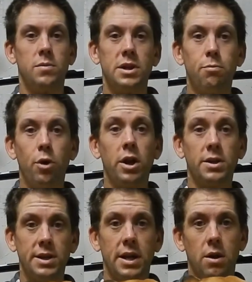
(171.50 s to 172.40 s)
Did pretty
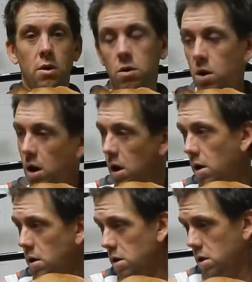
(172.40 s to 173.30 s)
good today though.
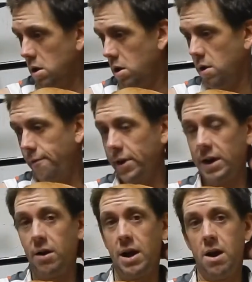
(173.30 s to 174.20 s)
Figured
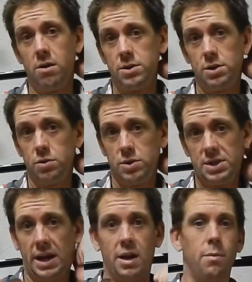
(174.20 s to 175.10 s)
out how to
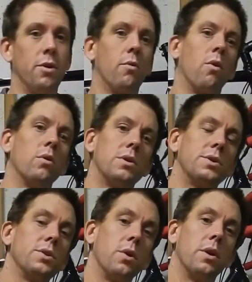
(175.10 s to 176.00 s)
stand up on the rollers
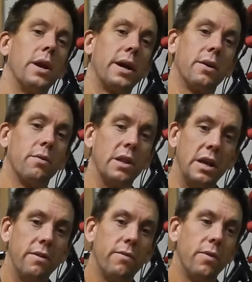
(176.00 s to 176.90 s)
so that I can
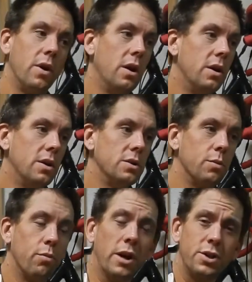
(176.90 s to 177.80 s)
relieve
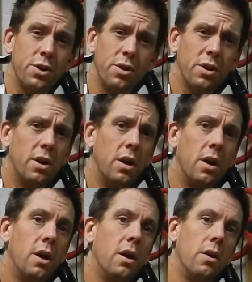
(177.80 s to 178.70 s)
some pressure,
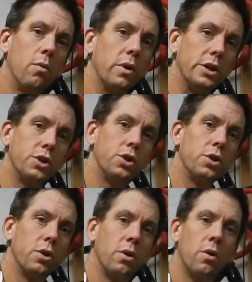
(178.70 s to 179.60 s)

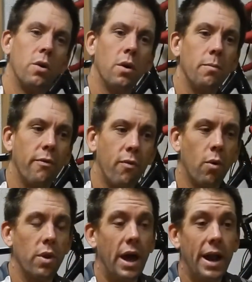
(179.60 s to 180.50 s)
which
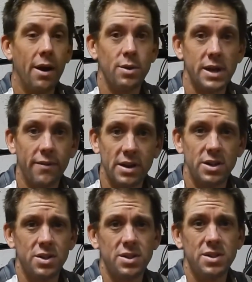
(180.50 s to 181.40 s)
before that I was having to
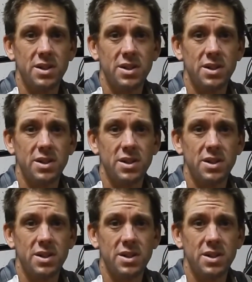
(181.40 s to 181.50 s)
just